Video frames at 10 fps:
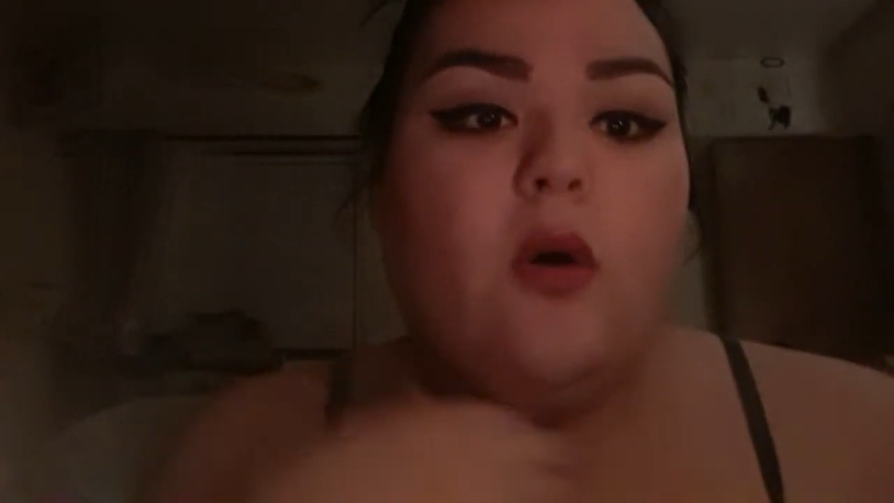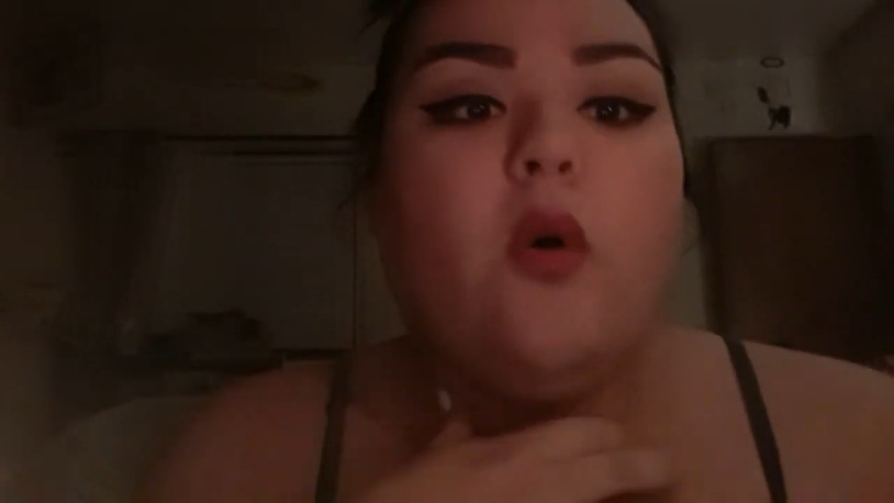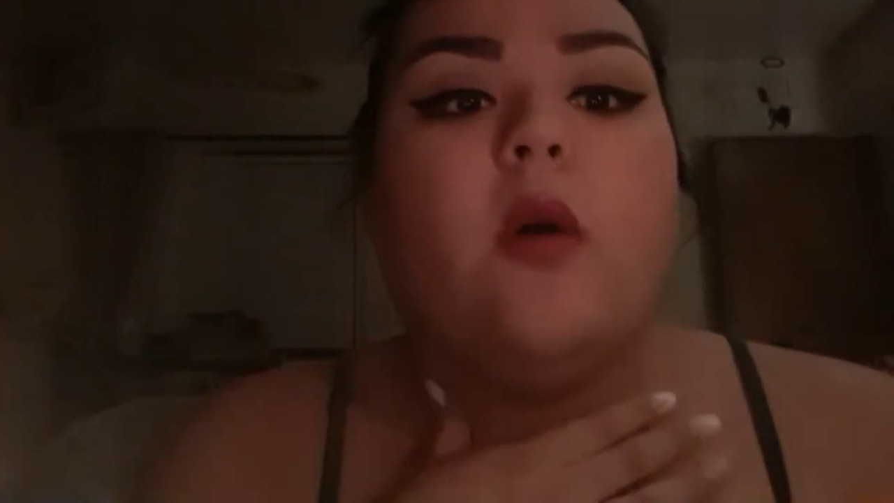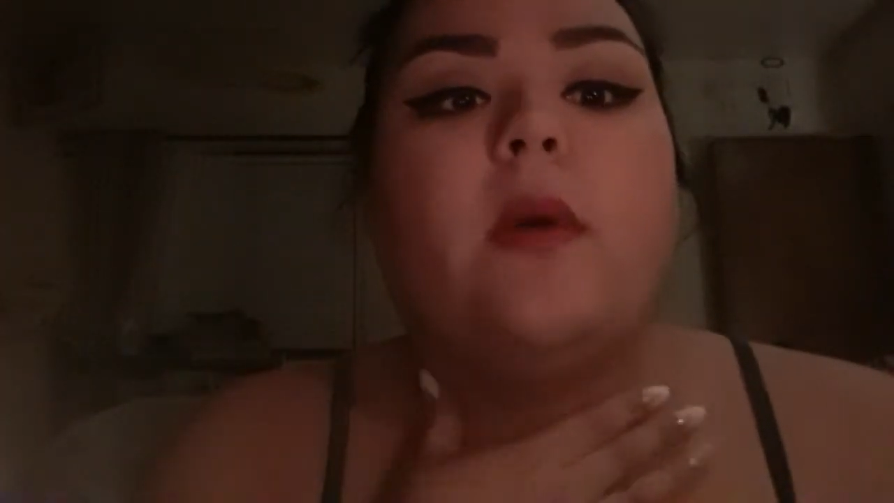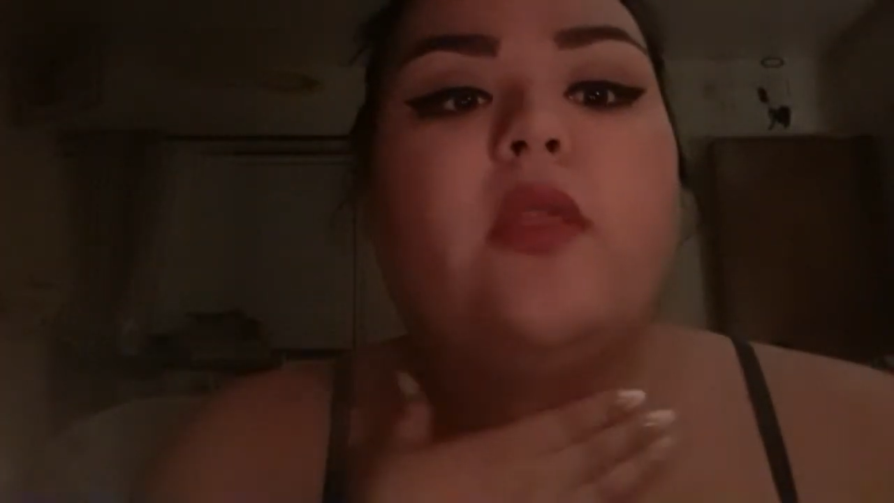
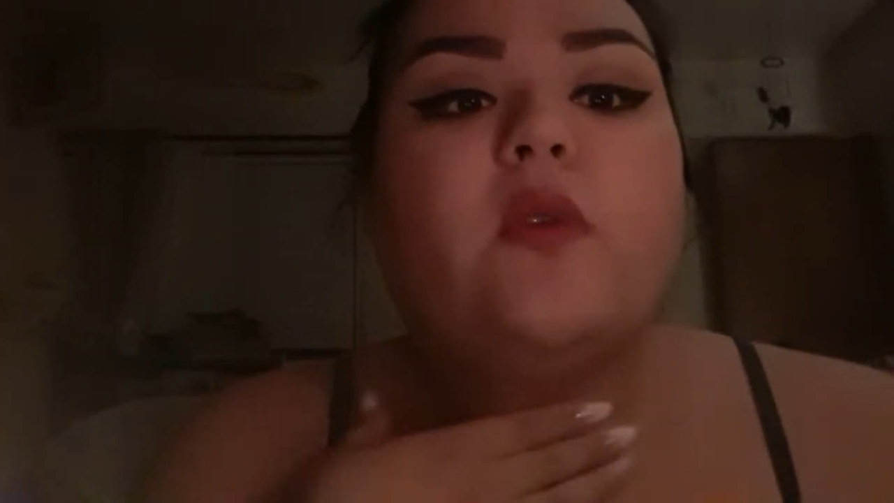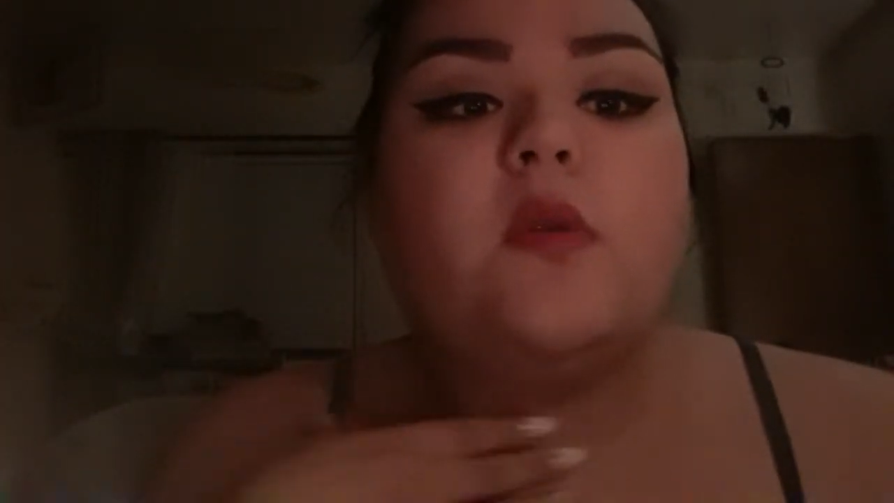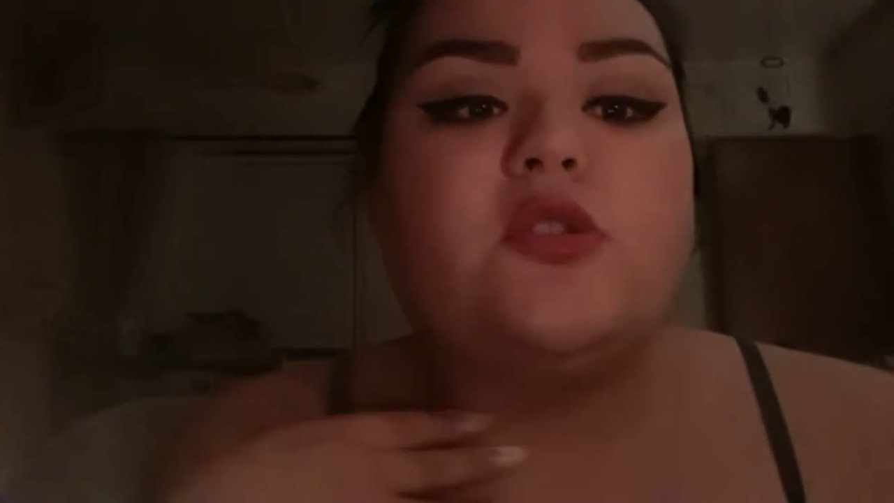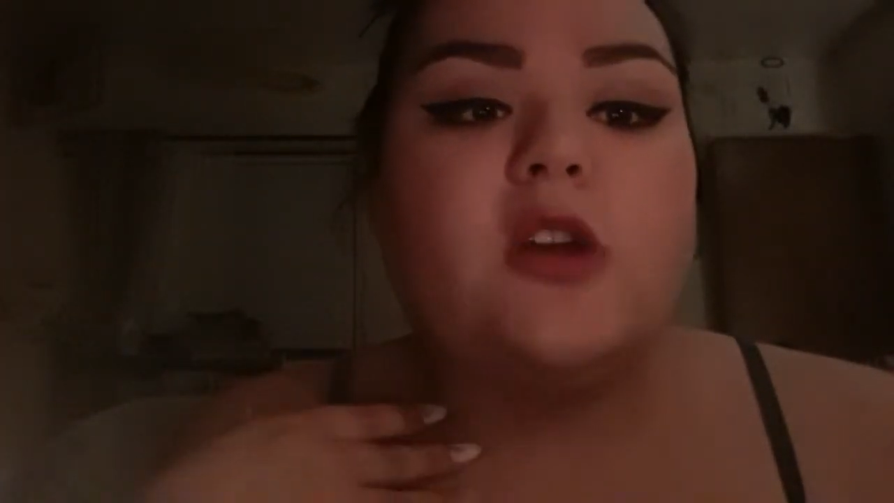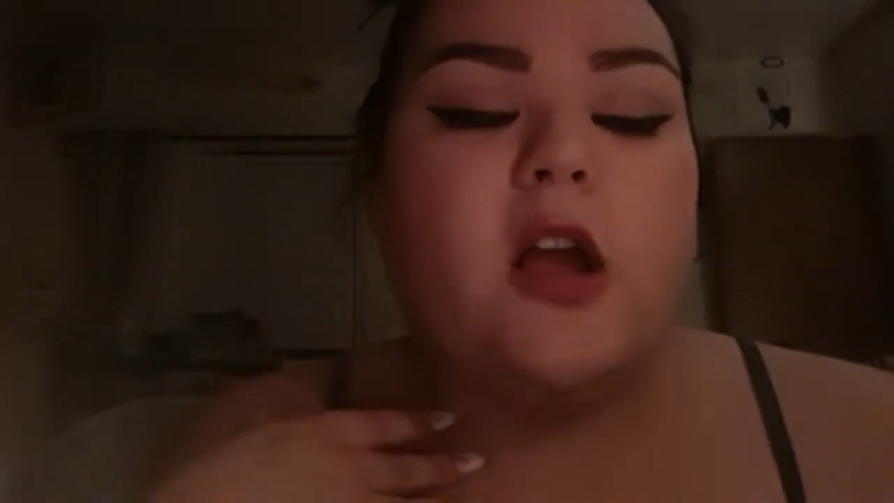or on my
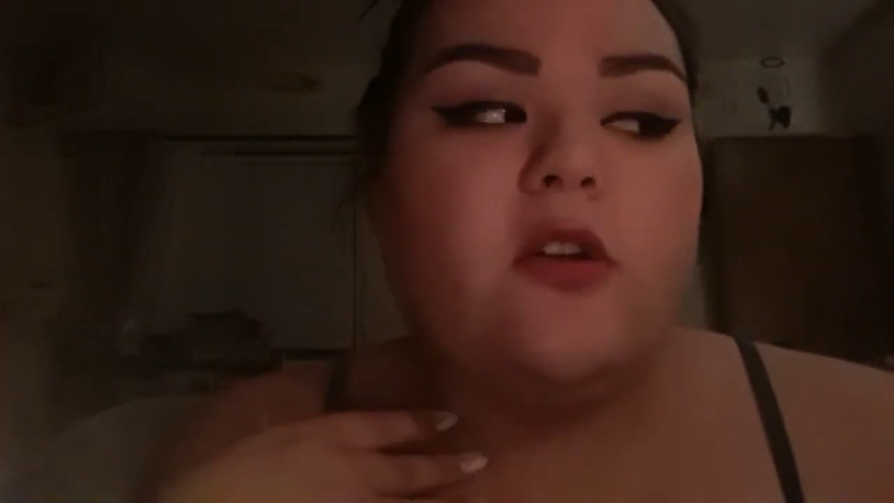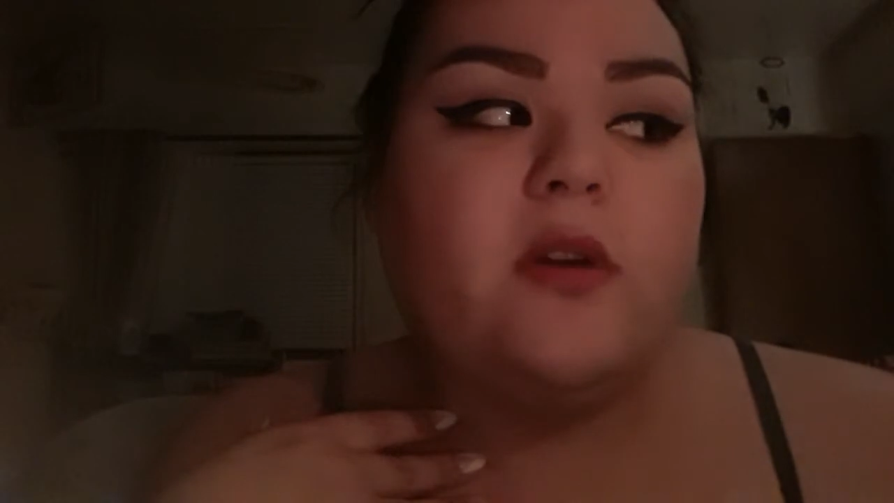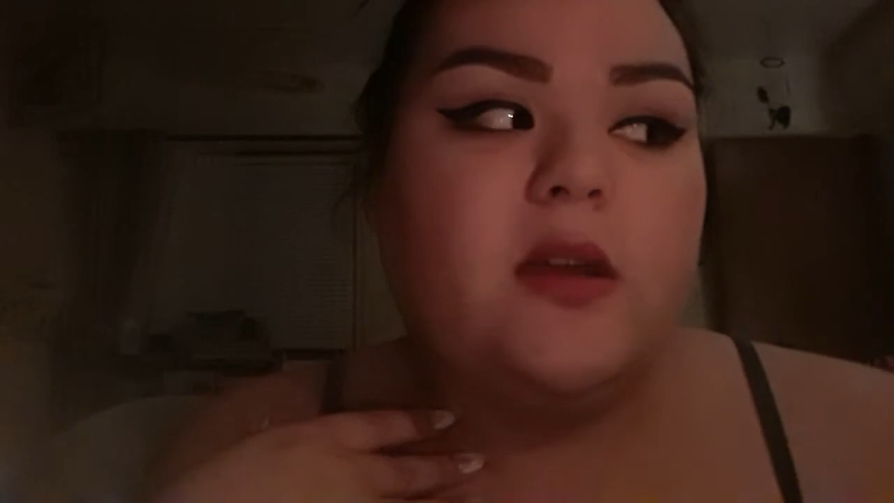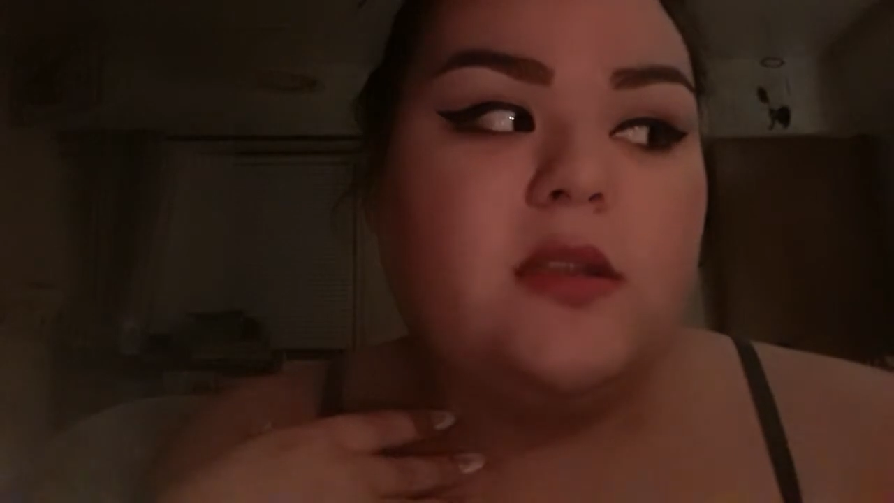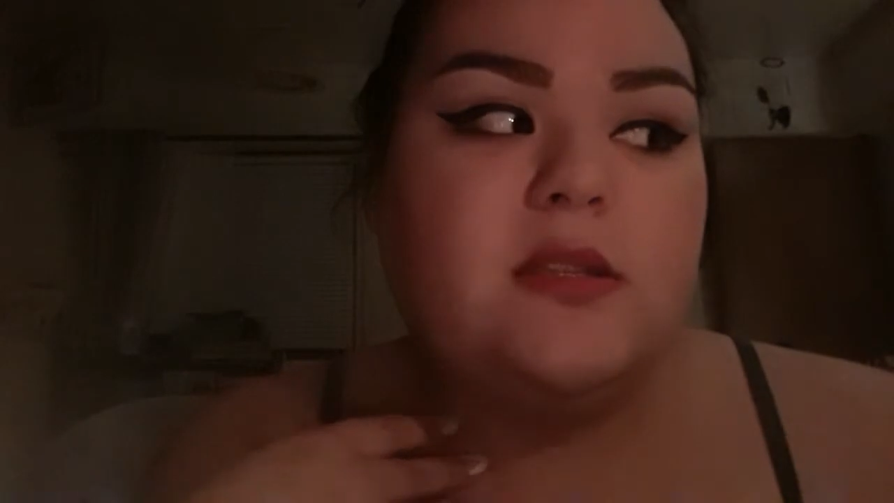throat
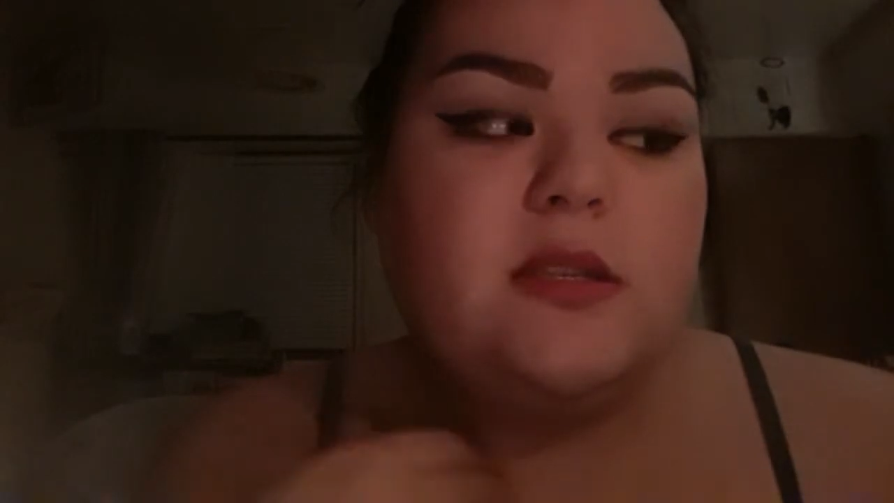chakra,